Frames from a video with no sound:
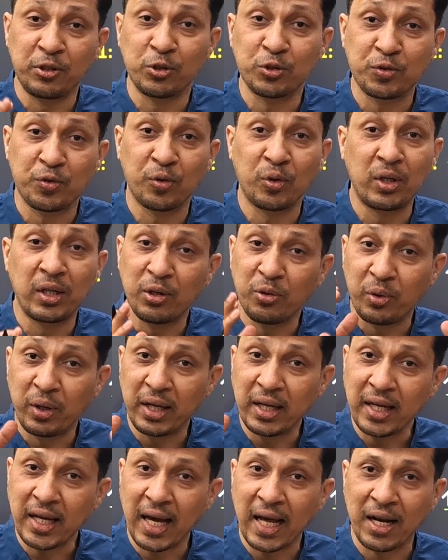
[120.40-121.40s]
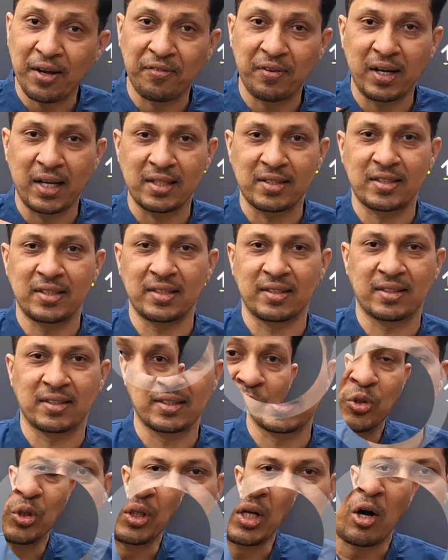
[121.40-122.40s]
useful during
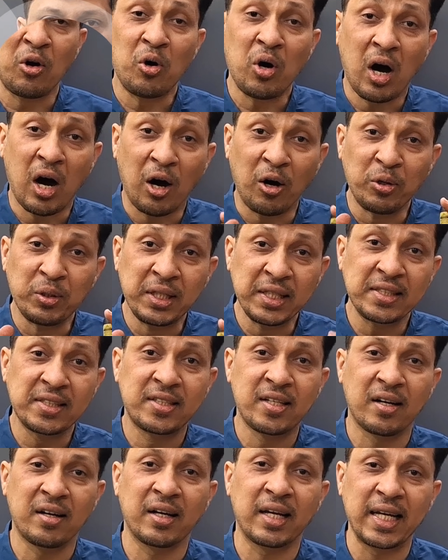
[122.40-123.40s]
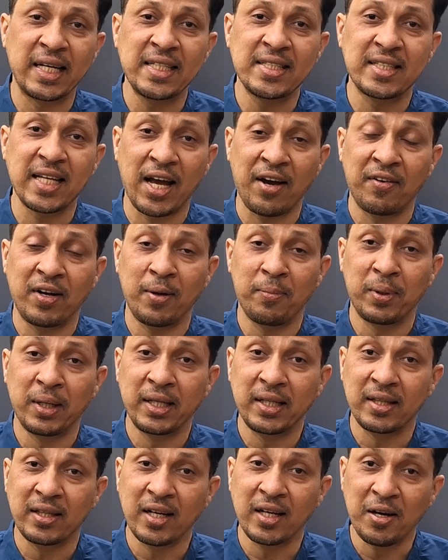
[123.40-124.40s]
anaphylaxis. So now, how this drug is
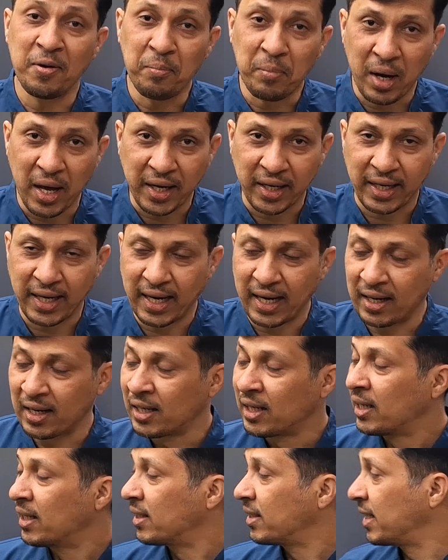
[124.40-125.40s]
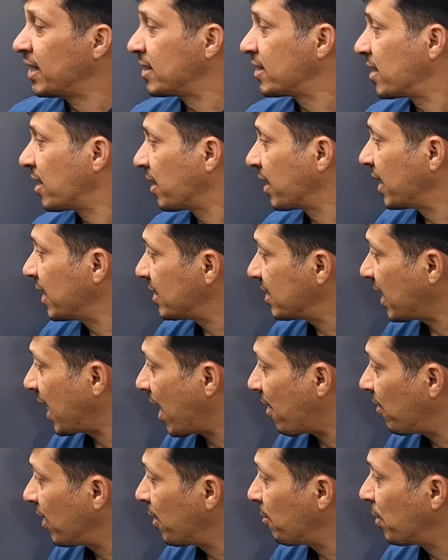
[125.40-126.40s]
available in the market? This drug is
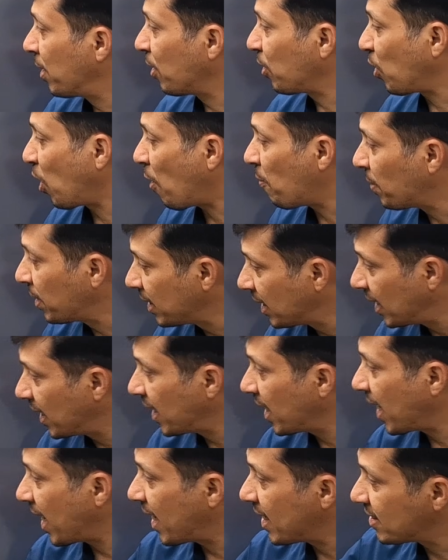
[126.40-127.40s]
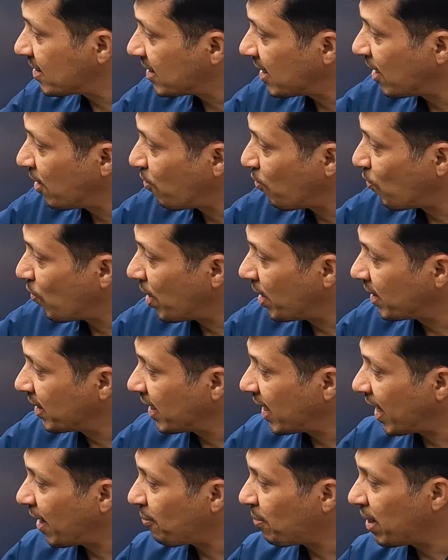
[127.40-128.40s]
available commonly as a
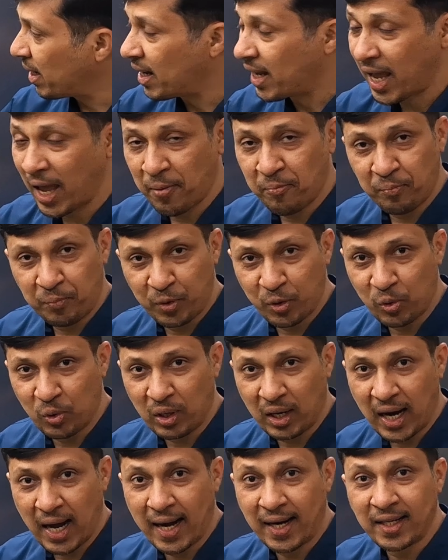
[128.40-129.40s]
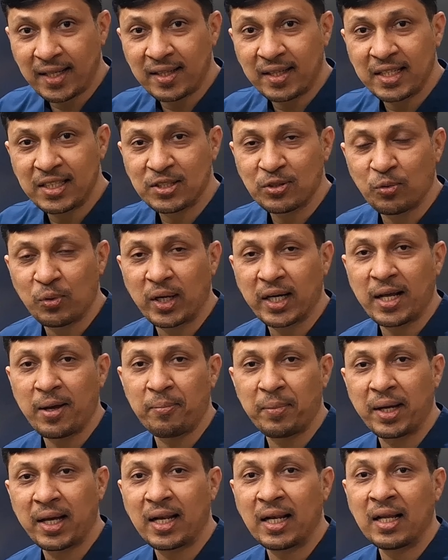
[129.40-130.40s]
1 ml ampule, and in this 1
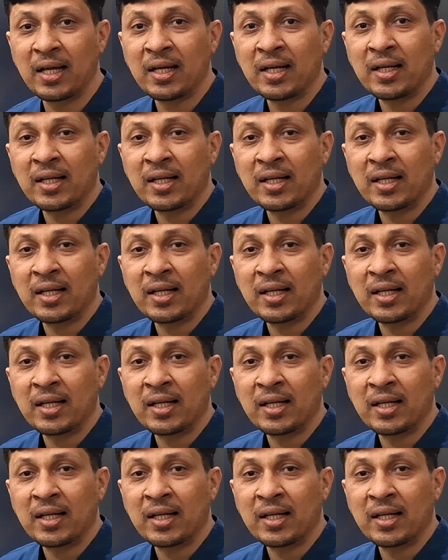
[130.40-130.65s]
ml,